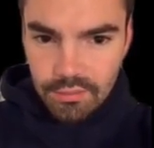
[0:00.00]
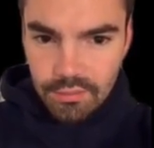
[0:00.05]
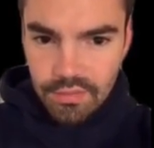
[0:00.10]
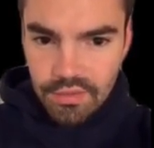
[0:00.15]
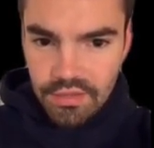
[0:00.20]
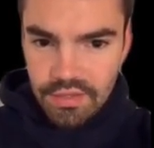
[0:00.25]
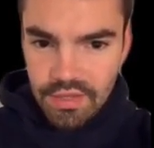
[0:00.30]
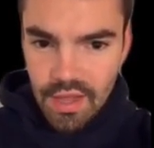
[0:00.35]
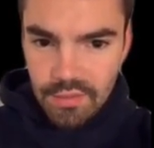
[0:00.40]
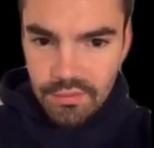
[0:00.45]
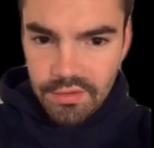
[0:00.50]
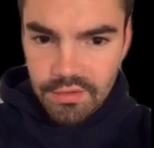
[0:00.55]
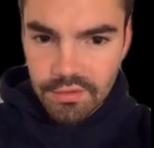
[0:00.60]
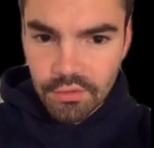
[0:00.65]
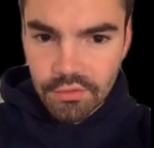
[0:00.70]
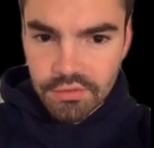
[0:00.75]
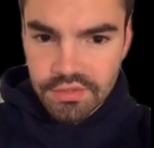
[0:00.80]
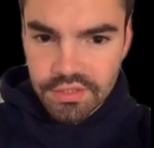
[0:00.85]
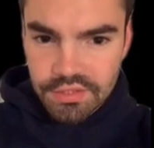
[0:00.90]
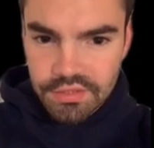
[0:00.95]
but
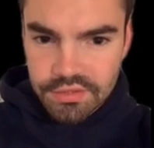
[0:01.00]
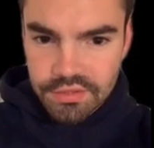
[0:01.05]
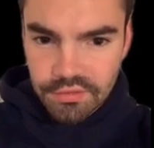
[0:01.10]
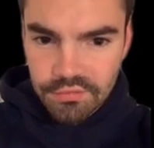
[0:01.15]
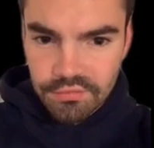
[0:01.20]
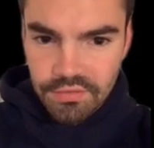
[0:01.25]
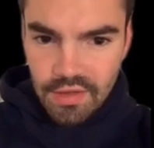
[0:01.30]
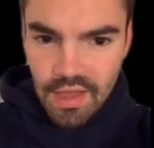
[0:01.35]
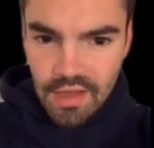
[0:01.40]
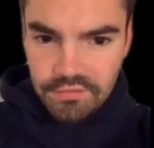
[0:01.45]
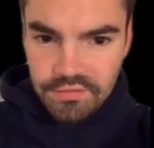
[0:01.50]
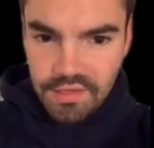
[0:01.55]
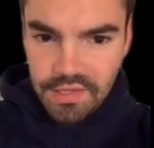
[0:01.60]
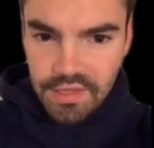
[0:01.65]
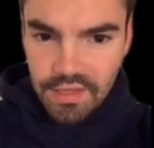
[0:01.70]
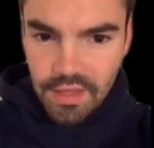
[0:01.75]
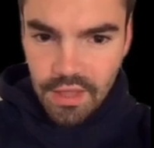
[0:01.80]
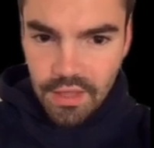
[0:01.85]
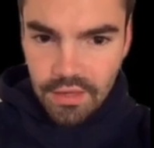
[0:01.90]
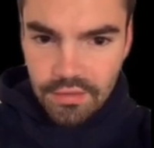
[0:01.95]
Yamaguchi survived
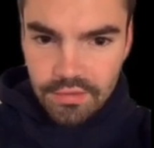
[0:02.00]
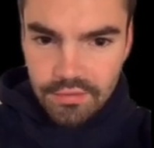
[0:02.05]
again.